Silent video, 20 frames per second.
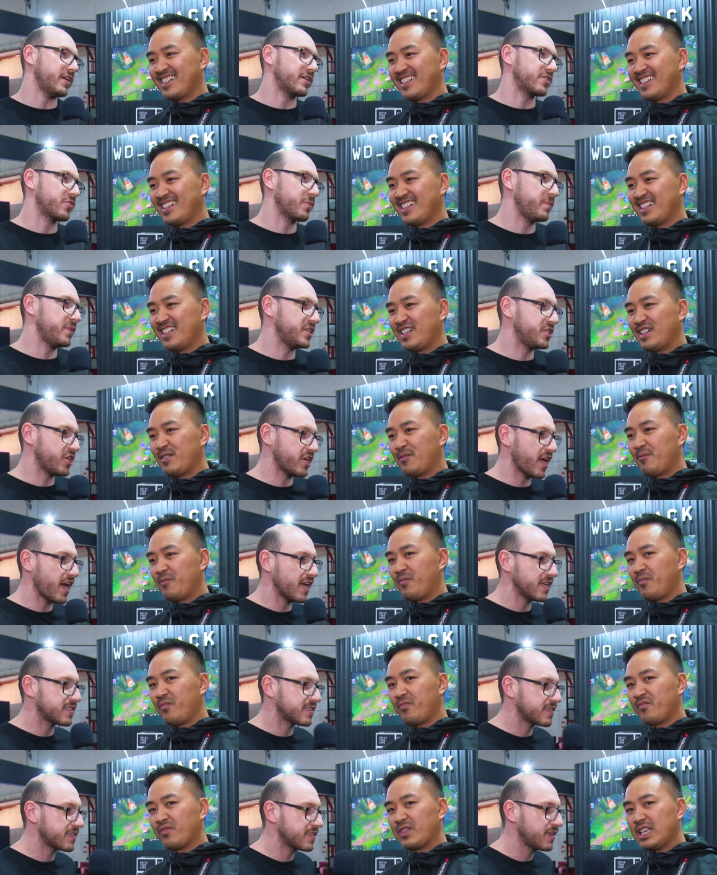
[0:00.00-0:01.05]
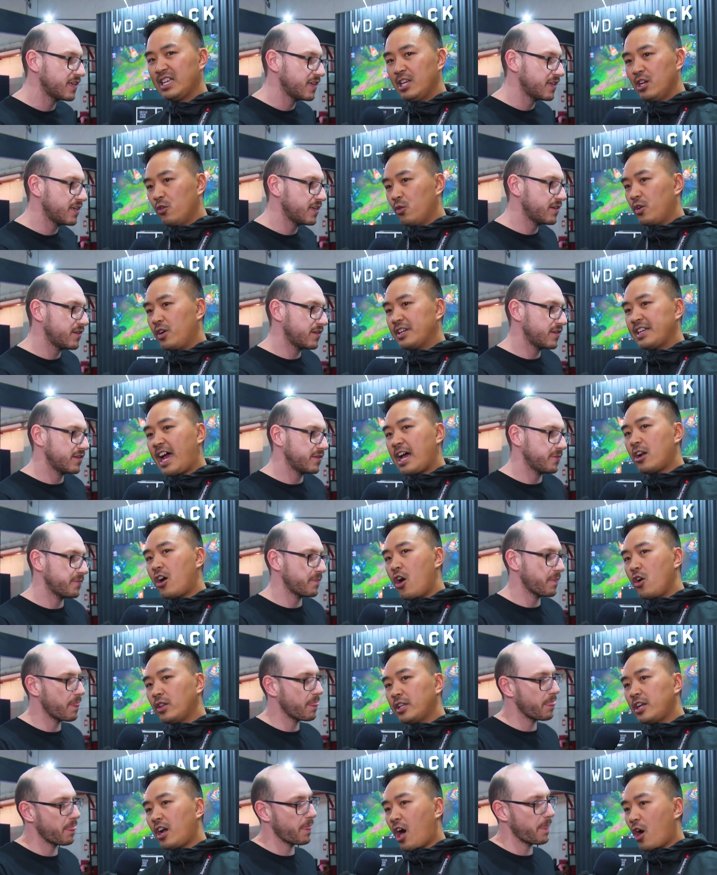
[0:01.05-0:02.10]
Speaker 1: here to B G S? Well,
Speaker 2: not
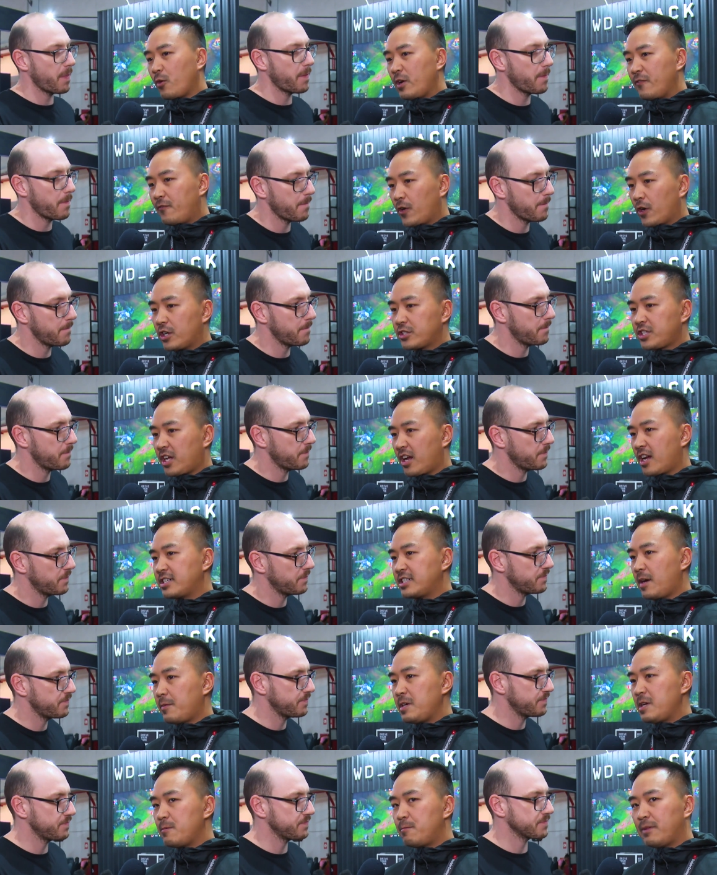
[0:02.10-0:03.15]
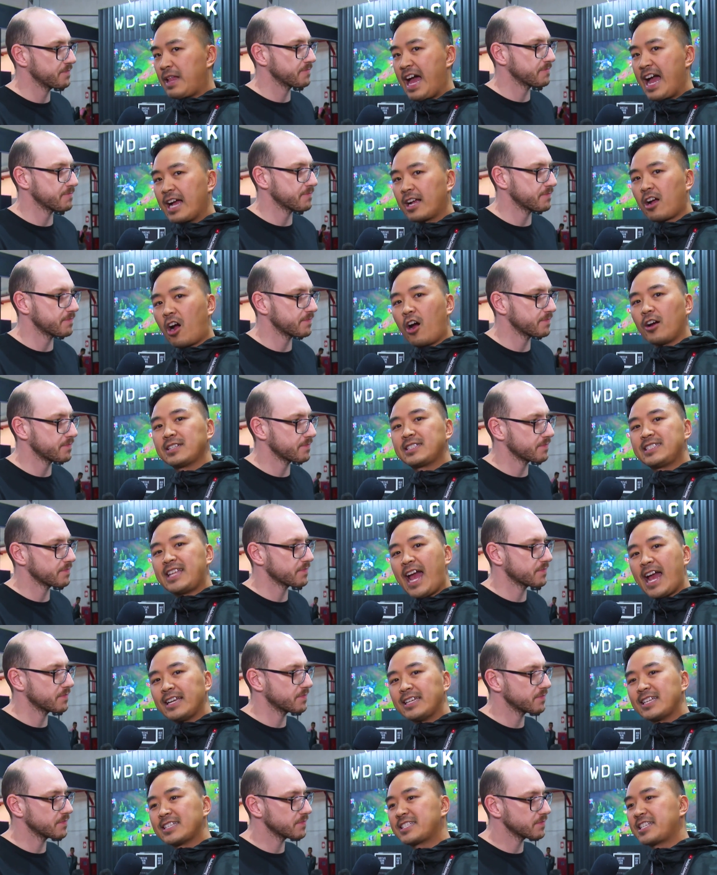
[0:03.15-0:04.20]
only are we focusing on W D Black, our
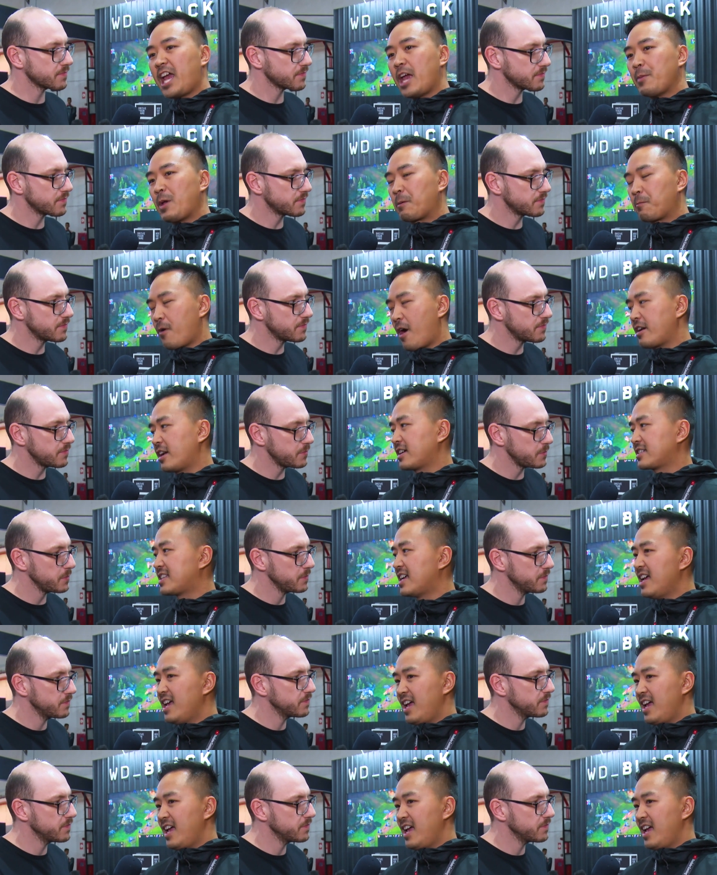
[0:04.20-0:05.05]
SanDisk gaming products